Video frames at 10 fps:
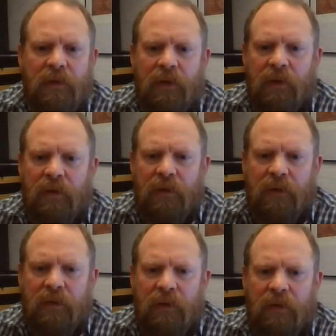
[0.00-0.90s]
No.
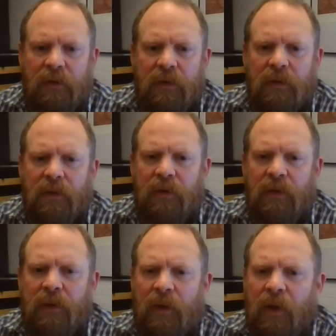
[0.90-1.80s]
No.
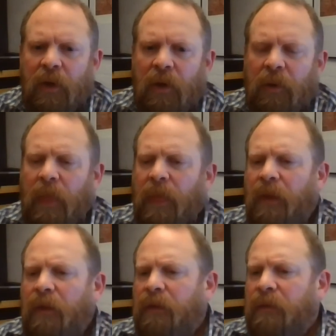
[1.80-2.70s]

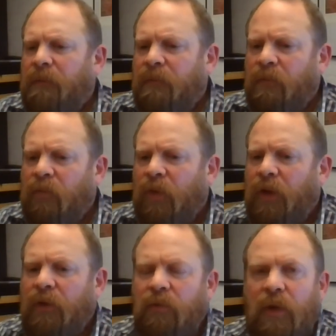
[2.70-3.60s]
Um,
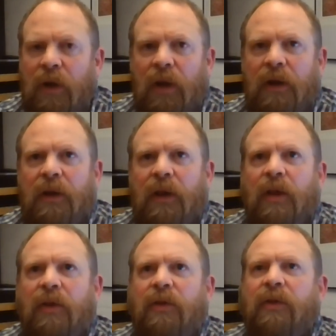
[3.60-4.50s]
uh, Ryan
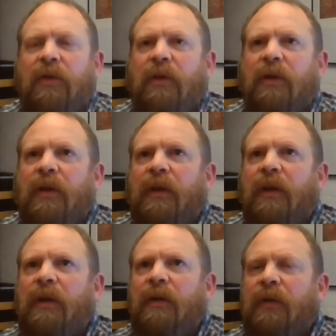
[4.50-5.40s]
has
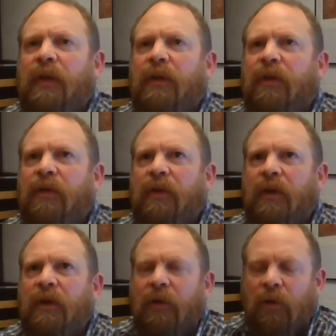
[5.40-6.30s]
uh, that's
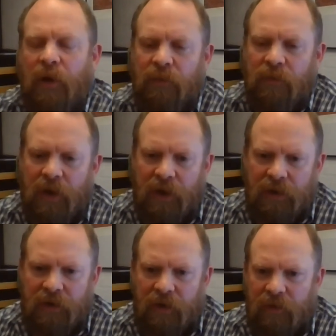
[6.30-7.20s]
uh,
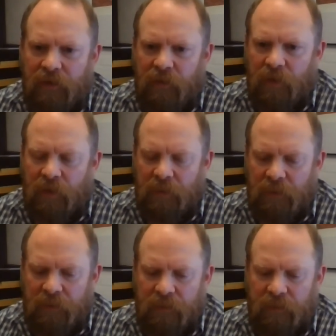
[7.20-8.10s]
Ryan is
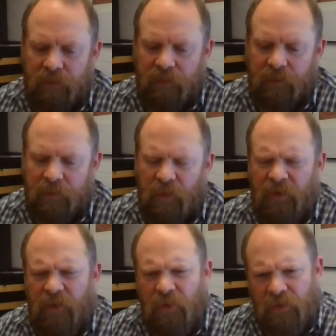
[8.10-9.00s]
from
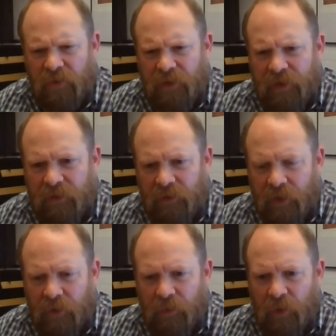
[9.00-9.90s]
what's it called? Uh,
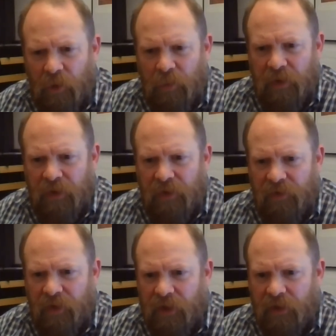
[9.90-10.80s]
Cyril o- Open
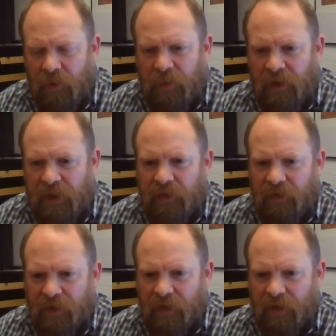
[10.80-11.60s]
Design, opening design.